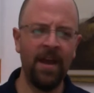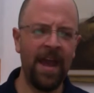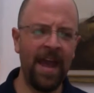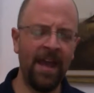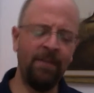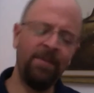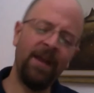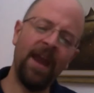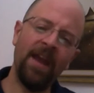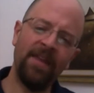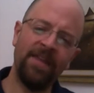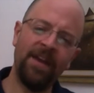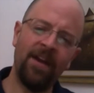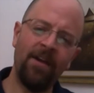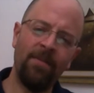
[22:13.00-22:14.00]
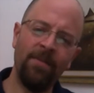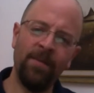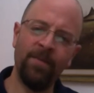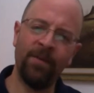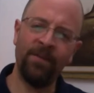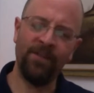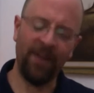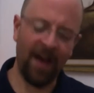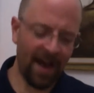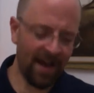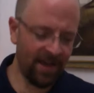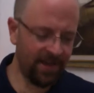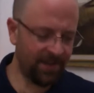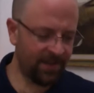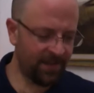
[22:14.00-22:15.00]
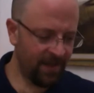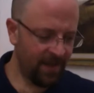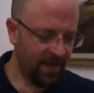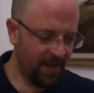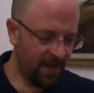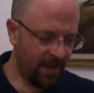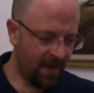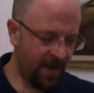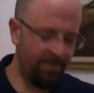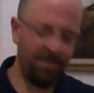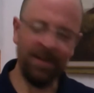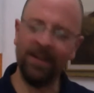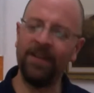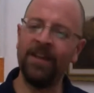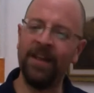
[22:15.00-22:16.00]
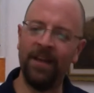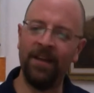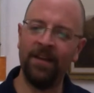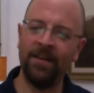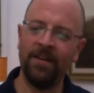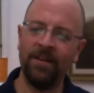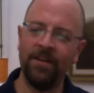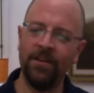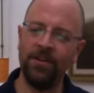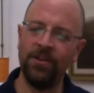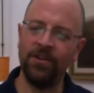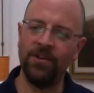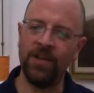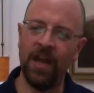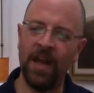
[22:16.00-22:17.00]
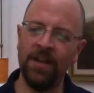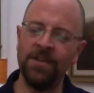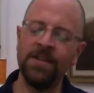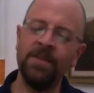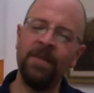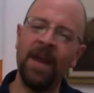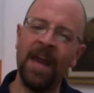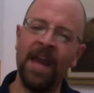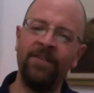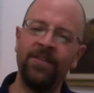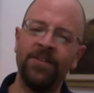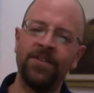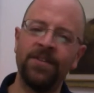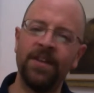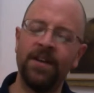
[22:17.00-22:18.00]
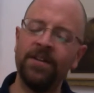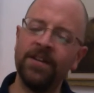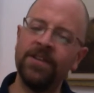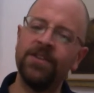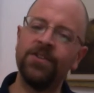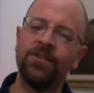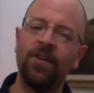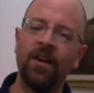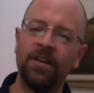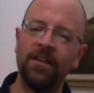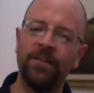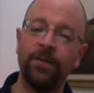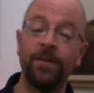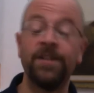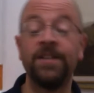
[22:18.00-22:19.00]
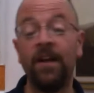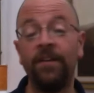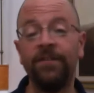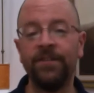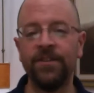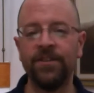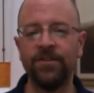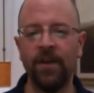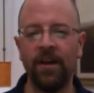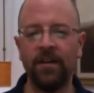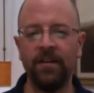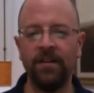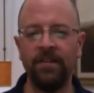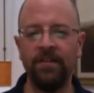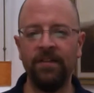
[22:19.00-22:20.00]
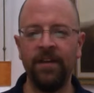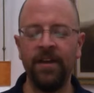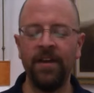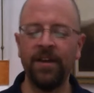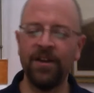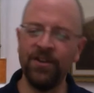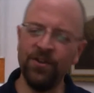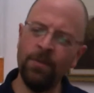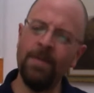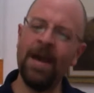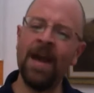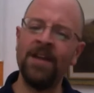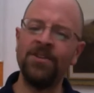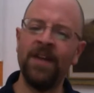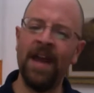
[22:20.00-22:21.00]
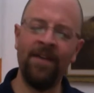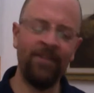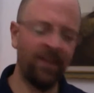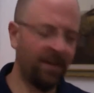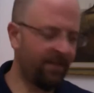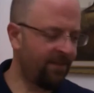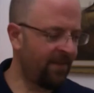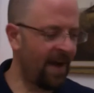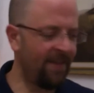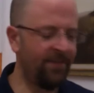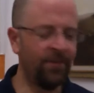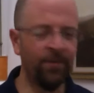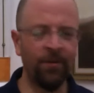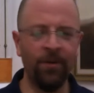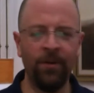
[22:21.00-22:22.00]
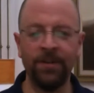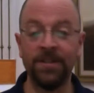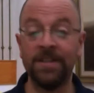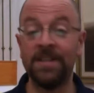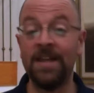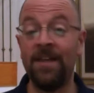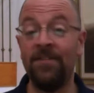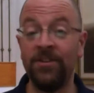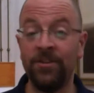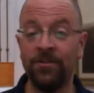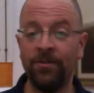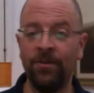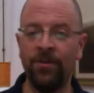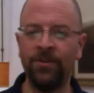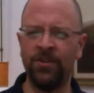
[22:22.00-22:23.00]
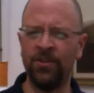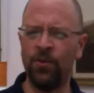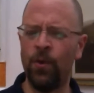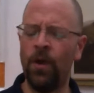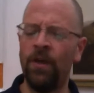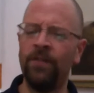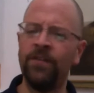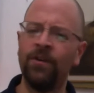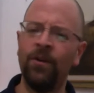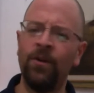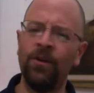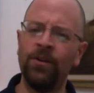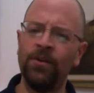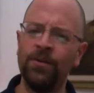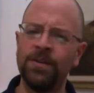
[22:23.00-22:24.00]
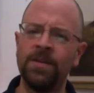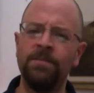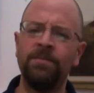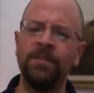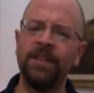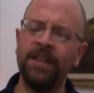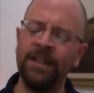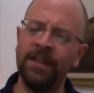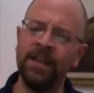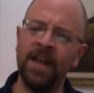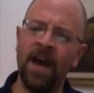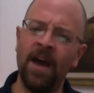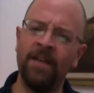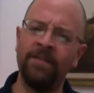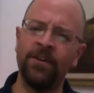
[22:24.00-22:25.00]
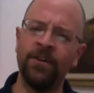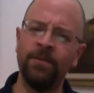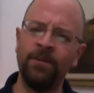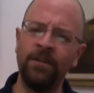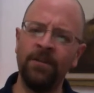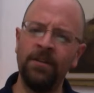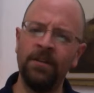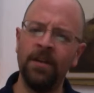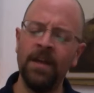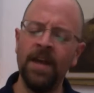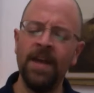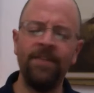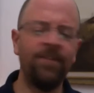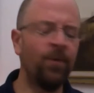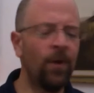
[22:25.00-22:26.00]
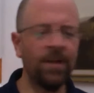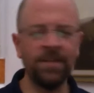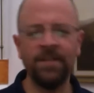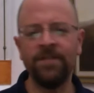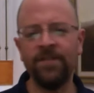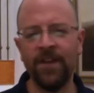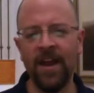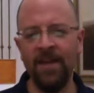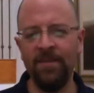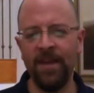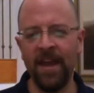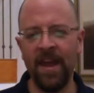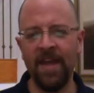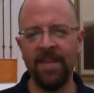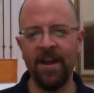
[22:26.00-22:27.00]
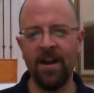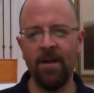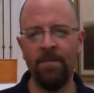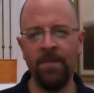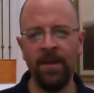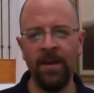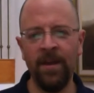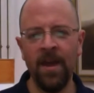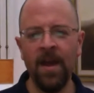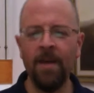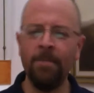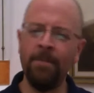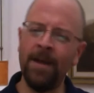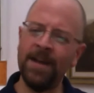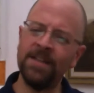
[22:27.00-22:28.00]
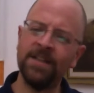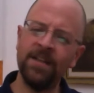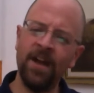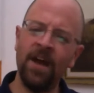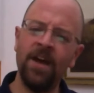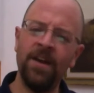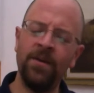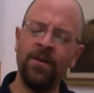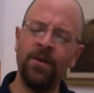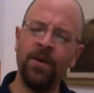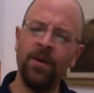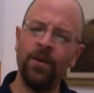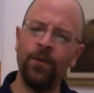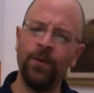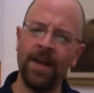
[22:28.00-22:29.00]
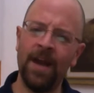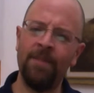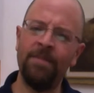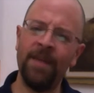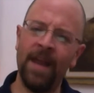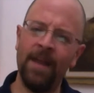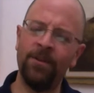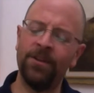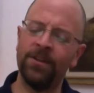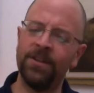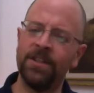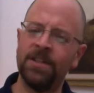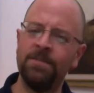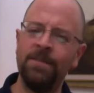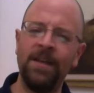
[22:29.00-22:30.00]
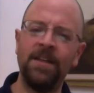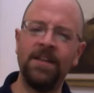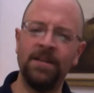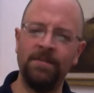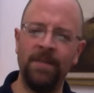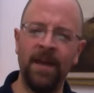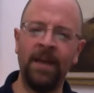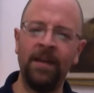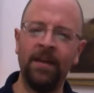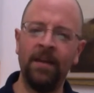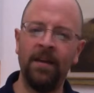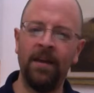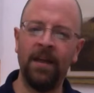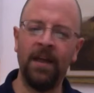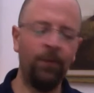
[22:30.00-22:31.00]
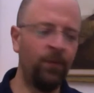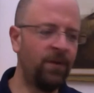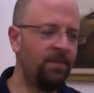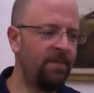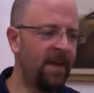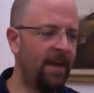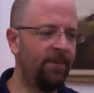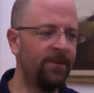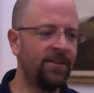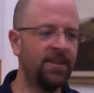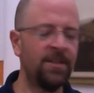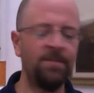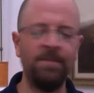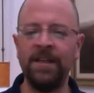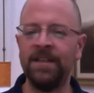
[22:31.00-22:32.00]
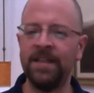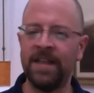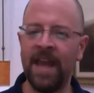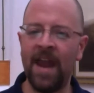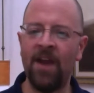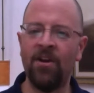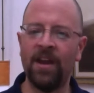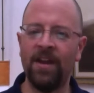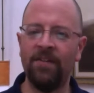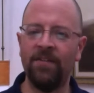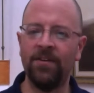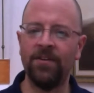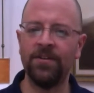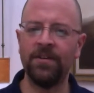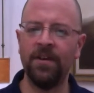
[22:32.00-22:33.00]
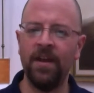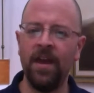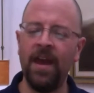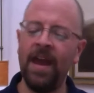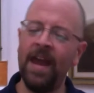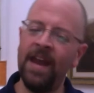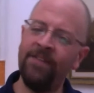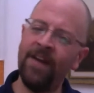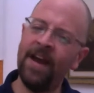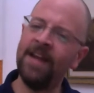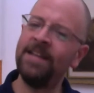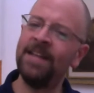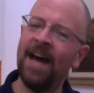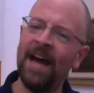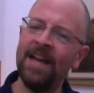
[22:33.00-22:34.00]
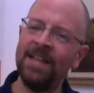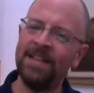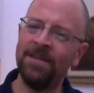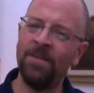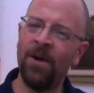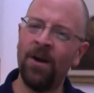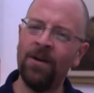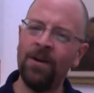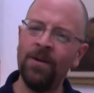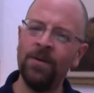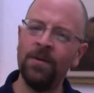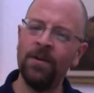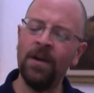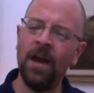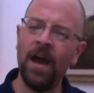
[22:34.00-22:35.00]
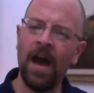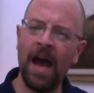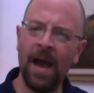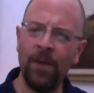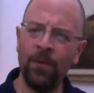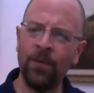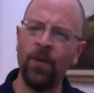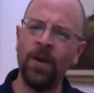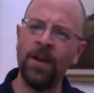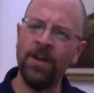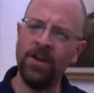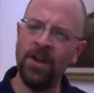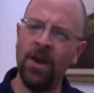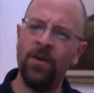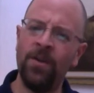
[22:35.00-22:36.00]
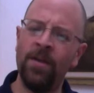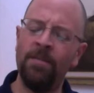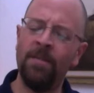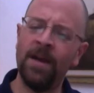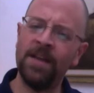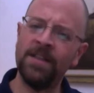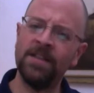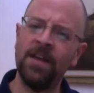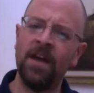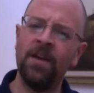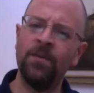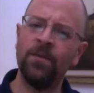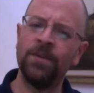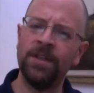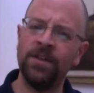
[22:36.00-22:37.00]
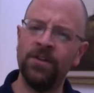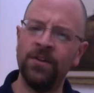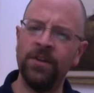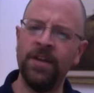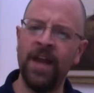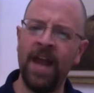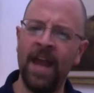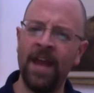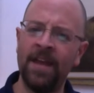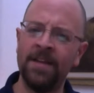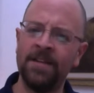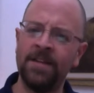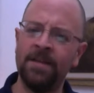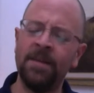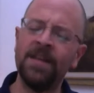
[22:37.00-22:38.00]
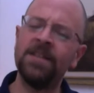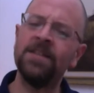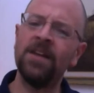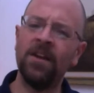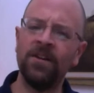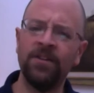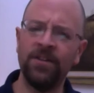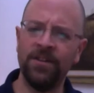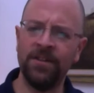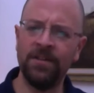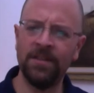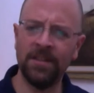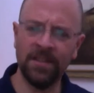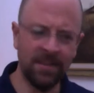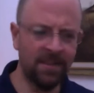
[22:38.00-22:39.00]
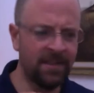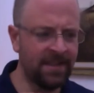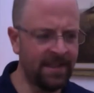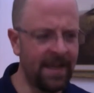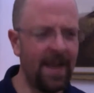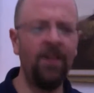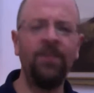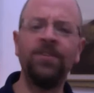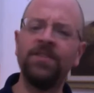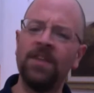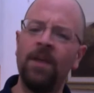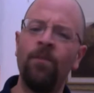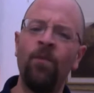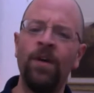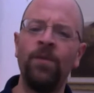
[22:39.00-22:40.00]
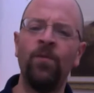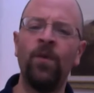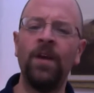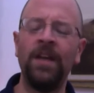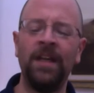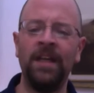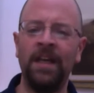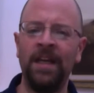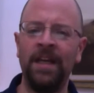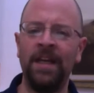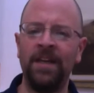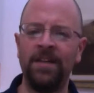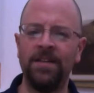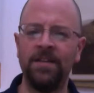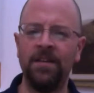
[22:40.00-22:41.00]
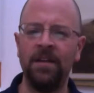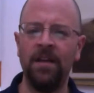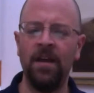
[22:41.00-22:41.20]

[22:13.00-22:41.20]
ABA therapy provides an ability to change the behaviors that are destructive or self-destructive. Could you imagine having a 5-year-old, a 7-year-old, a 12-year-old who's completely nonverbal? If it wasn't for ABA therapy, my son would not be able to speak to me. He wouldn't be able to speak to caregivers. And if I died tomorrow, I would want to know that my son was in good hands, that my son could tell someone what he needs.